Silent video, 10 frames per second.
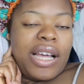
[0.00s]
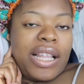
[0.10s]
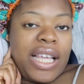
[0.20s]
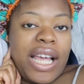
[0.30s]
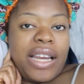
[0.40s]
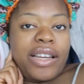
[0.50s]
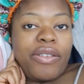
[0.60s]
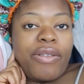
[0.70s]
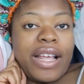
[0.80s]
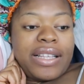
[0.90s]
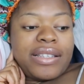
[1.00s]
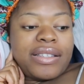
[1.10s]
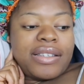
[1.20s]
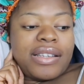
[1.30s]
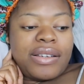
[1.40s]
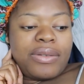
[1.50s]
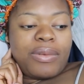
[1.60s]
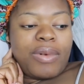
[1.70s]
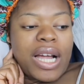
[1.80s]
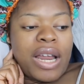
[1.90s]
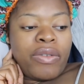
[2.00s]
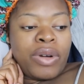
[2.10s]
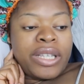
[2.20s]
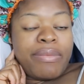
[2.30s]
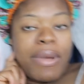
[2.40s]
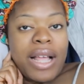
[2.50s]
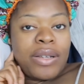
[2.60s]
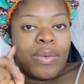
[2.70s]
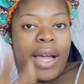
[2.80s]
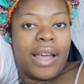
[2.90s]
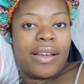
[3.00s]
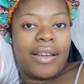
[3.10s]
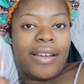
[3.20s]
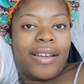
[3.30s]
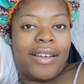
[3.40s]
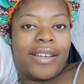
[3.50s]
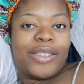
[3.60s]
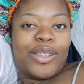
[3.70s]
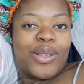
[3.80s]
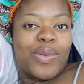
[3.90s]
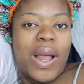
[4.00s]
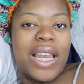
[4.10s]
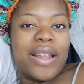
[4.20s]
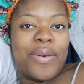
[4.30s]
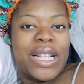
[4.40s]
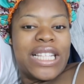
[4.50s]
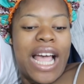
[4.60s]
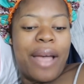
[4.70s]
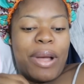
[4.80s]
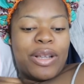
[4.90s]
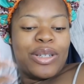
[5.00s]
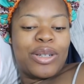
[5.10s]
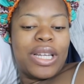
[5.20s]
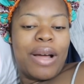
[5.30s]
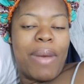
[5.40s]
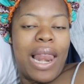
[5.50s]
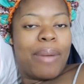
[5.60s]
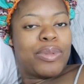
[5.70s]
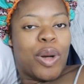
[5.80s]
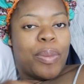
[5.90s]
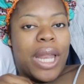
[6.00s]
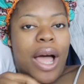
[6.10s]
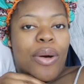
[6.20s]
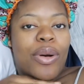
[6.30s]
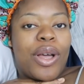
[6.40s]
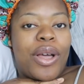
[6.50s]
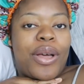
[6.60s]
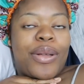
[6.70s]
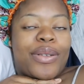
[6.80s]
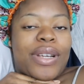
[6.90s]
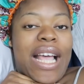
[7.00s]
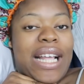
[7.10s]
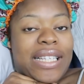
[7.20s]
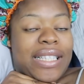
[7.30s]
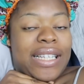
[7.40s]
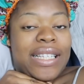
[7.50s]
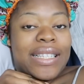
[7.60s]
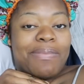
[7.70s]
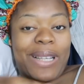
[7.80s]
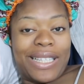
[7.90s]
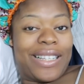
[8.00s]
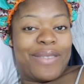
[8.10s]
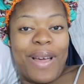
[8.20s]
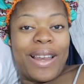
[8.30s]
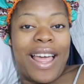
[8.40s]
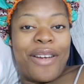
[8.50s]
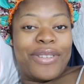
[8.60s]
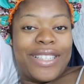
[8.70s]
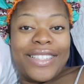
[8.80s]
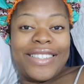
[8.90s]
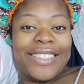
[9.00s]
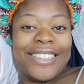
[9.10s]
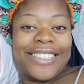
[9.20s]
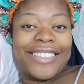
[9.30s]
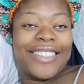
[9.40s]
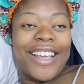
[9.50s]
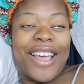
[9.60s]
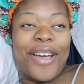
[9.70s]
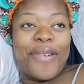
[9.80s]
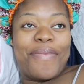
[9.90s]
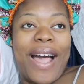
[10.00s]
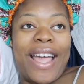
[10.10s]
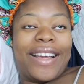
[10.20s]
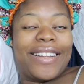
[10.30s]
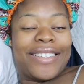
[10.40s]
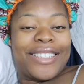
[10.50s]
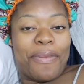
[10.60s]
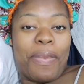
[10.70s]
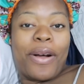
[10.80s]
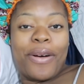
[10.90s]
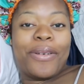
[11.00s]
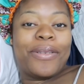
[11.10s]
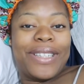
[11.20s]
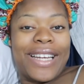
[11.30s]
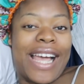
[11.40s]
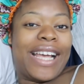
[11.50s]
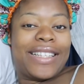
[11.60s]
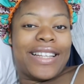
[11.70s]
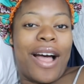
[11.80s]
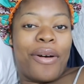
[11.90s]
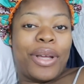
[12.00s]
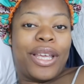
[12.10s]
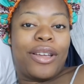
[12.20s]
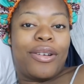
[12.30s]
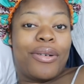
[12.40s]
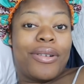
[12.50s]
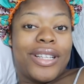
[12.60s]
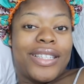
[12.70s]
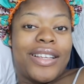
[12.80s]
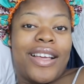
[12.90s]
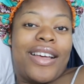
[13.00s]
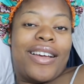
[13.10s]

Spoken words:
I think I need a rest. We're kind of watching match while just whiling away time. I just shut down my laptop now. So yes, this is basically my night routine. This is my typical night, how it goes.